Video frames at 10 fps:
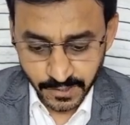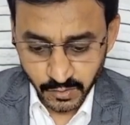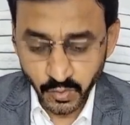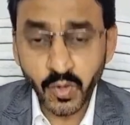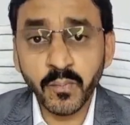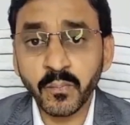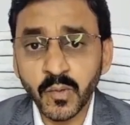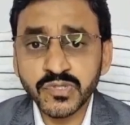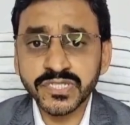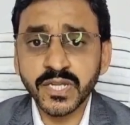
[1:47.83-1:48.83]
So
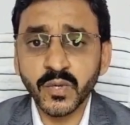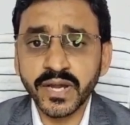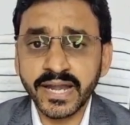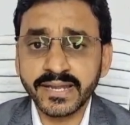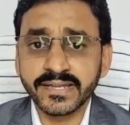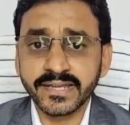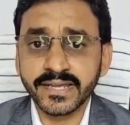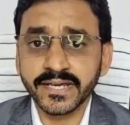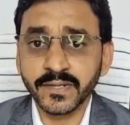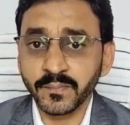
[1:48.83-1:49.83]
posterior
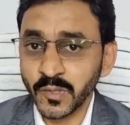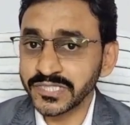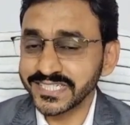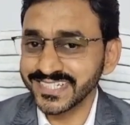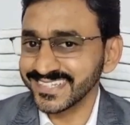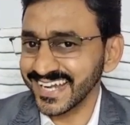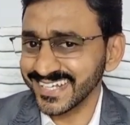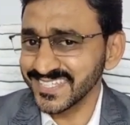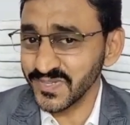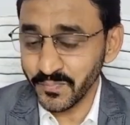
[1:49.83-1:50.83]
anterior projection, that
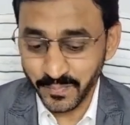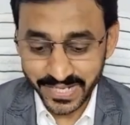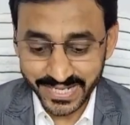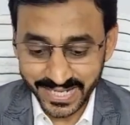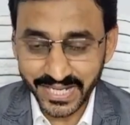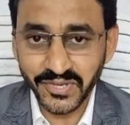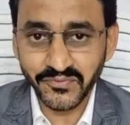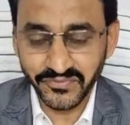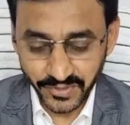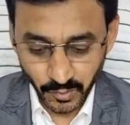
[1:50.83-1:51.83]
is PA
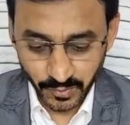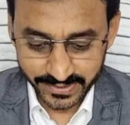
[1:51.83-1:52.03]
view.